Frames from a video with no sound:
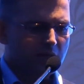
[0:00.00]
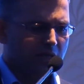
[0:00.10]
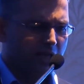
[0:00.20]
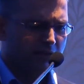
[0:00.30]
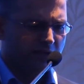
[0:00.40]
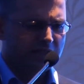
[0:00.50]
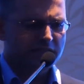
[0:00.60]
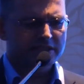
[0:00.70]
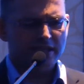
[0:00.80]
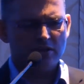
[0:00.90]

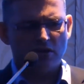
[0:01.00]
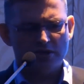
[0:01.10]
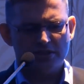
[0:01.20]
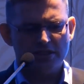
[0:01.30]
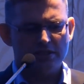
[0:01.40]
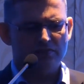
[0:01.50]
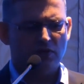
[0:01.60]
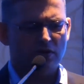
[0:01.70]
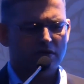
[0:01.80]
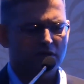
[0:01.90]
Leveraging technologies
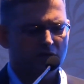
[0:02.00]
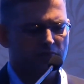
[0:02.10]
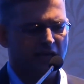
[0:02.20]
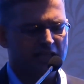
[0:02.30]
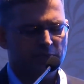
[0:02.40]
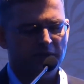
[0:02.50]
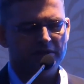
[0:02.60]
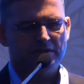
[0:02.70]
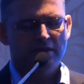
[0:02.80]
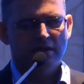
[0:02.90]
for
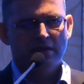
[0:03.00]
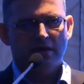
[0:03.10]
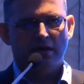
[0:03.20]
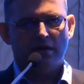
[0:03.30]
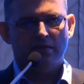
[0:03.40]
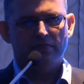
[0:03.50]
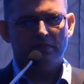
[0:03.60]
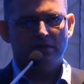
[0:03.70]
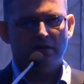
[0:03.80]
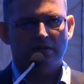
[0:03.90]
aspects.
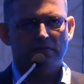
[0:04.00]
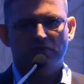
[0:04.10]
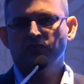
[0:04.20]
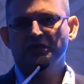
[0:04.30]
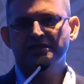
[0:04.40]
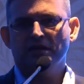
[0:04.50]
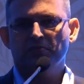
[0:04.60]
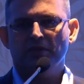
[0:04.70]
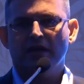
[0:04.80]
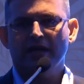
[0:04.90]
For
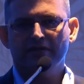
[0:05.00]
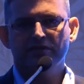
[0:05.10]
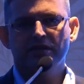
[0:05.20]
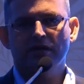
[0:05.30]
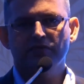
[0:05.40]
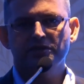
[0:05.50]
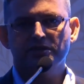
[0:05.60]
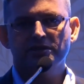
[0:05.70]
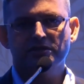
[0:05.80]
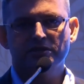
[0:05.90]
example, I have the Da
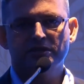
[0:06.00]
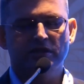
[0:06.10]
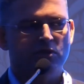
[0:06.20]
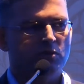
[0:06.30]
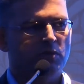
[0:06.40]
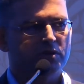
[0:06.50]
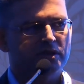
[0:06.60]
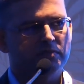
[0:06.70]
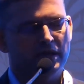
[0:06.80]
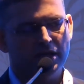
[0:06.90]
Vinci surgical robot in
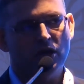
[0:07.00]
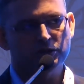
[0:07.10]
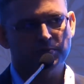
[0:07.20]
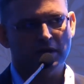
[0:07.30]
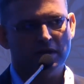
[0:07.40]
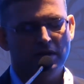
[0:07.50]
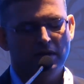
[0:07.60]
my hospital.